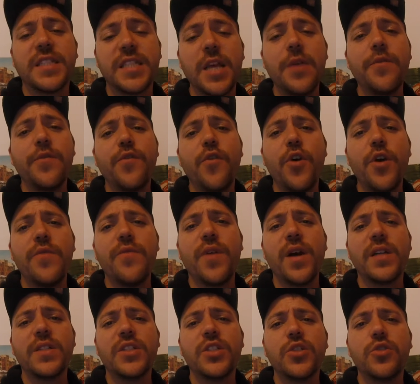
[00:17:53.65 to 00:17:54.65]
Step 4
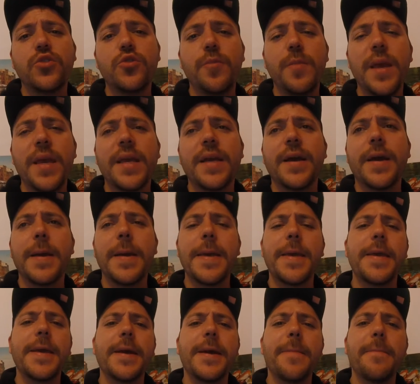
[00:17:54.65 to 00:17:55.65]
invites you to make
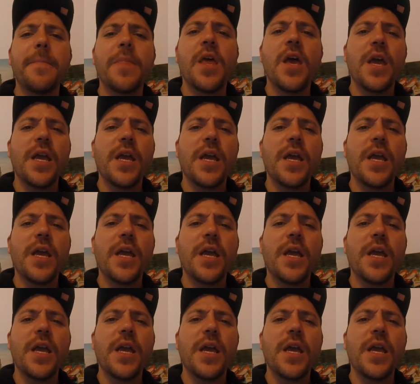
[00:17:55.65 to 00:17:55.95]
a